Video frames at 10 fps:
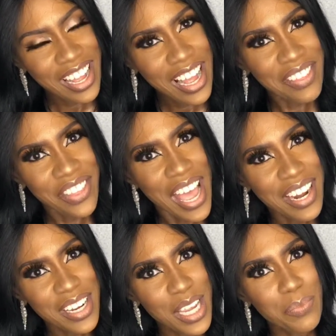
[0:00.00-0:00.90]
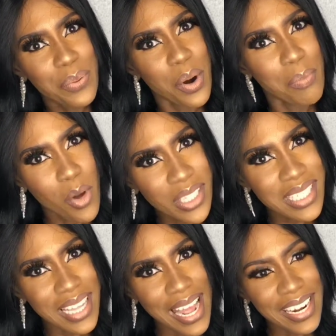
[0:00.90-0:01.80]
and then it
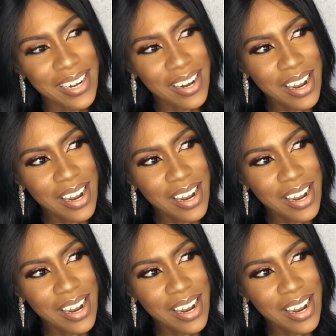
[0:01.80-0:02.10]
promotes and